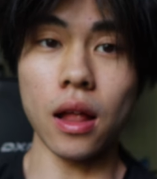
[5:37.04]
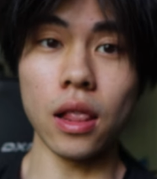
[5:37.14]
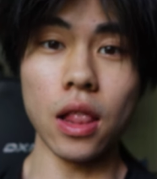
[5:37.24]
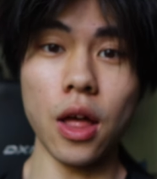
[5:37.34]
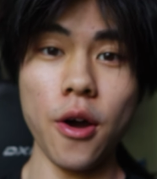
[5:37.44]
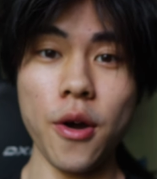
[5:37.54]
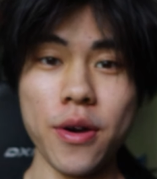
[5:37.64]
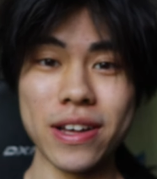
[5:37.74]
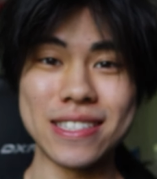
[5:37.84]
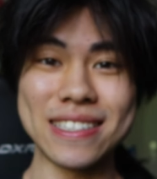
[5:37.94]

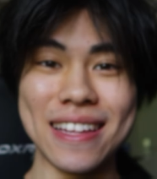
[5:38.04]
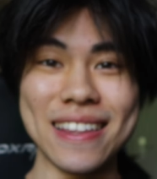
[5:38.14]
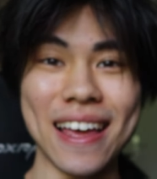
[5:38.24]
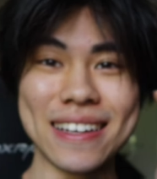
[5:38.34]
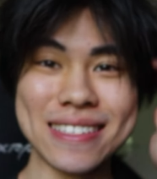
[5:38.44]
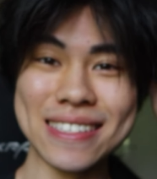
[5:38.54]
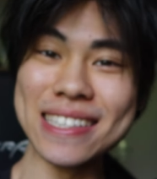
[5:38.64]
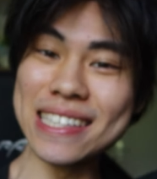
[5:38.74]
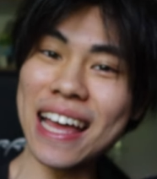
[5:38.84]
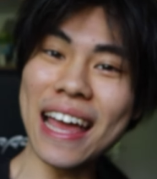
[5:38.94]
hello, it's the next
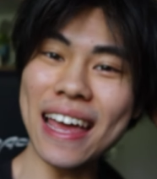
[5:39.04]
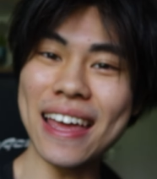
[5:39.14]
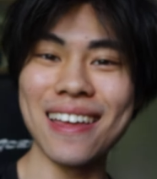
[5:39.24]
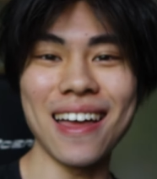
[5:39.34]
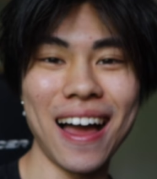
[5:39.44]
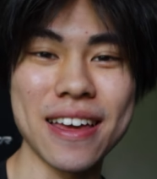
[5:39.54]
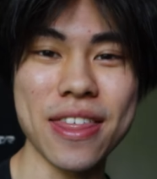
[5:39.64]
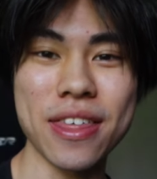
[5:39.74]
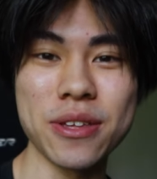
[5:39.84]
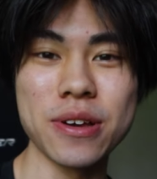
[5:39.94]
day. I
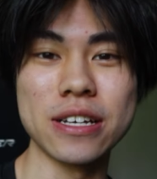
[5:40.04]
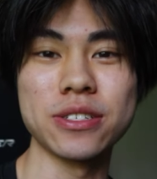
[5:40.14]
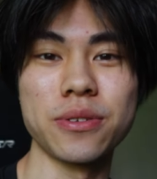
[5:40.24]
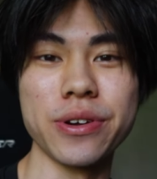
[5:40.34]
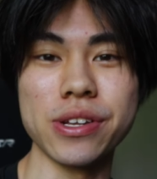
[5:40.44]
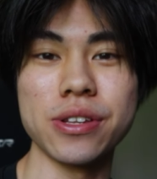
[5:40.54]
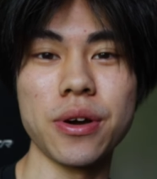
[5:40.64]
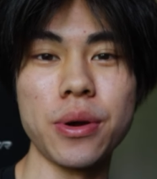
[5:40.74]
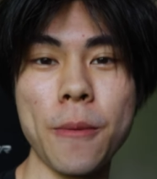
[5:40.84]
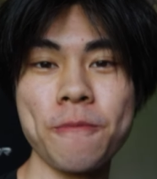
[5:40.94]
think you guys already
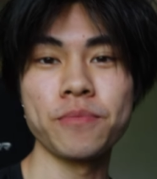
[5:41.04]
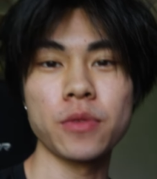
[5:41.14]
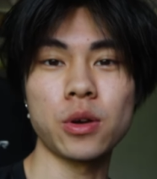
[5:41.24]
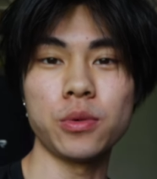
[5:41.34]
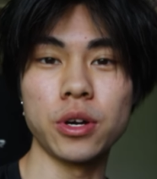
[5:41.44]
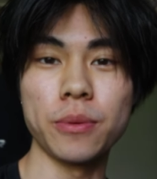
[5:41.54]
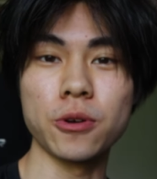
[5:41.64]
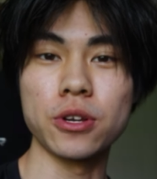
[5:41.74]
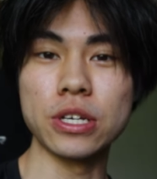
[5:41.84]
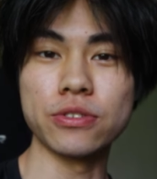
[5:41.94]
know what
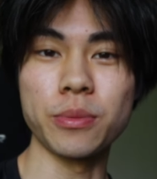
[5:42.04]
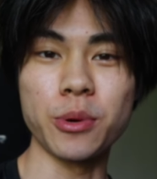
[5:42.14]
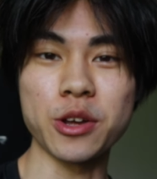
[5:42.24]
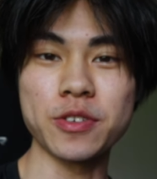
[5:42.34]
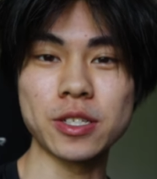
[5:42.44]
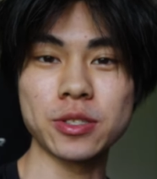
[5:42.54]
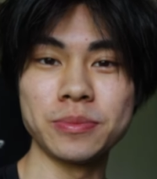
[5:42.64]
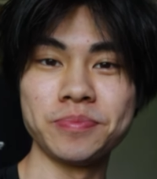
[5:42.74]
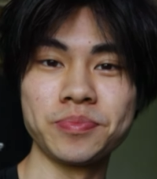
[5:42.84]
I'm gonna eat for breakfast.